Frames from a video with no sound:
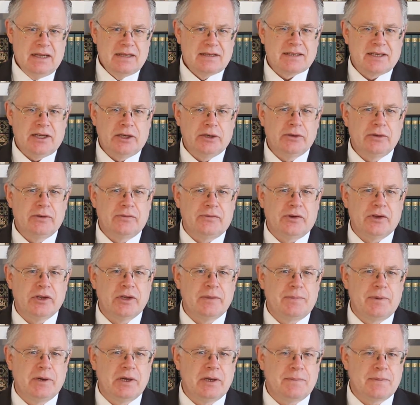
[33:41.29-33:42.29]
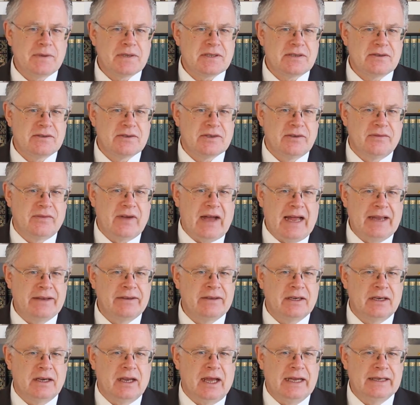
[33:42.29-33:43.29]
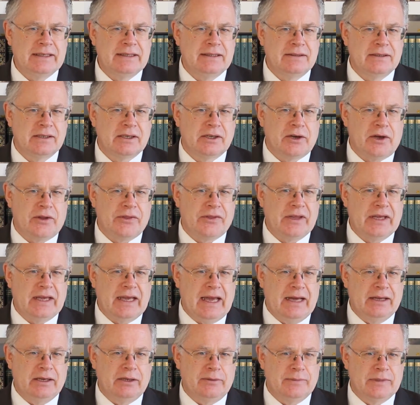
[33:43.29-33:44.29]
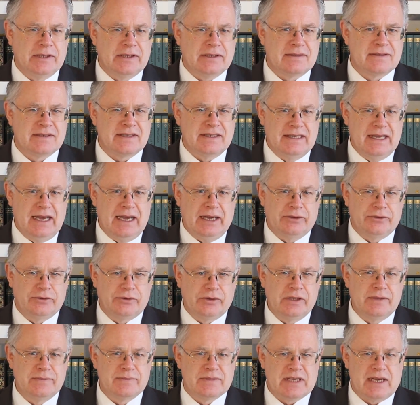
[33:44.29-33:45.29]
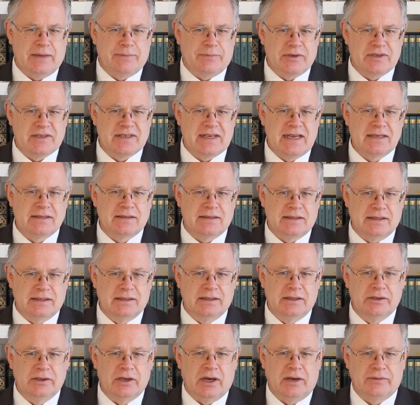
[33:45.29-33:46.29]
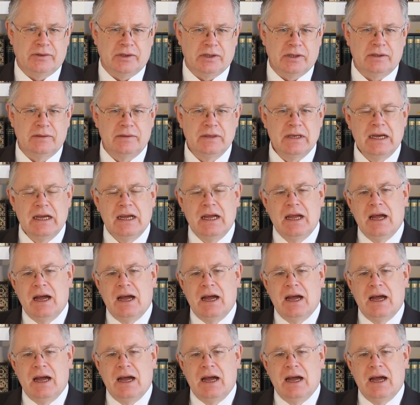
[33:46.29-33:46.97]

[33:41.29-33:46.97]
so for the purposes of underlining the Gothic elements in how dreams are presented in the novel,